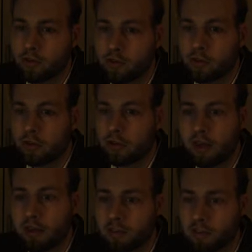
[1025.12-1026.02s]
and
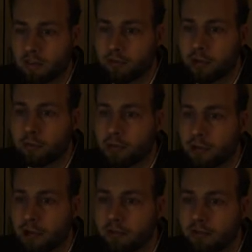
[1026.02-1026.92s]
contagions of human
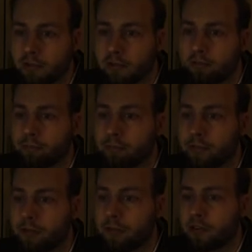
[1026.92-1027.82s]
life,
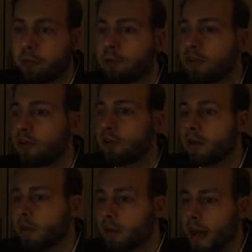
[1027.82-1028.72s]
consumption,
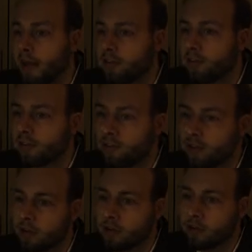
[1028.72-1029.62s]
cancers,
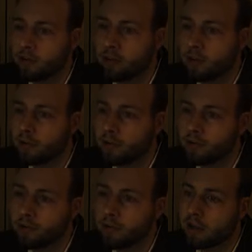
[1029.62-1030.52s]

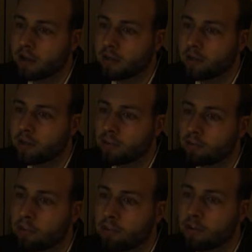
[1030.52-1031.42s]
tumours, and other
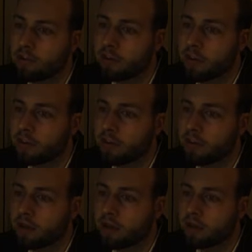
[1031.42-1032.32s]
such morbidities,
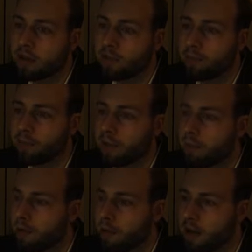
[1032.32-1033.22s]

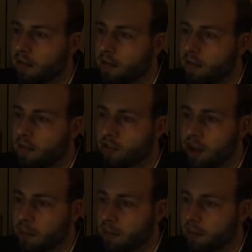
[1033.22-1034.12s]
never entered the
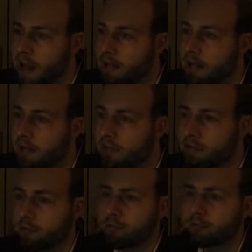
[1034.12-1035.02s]
scheme of their life.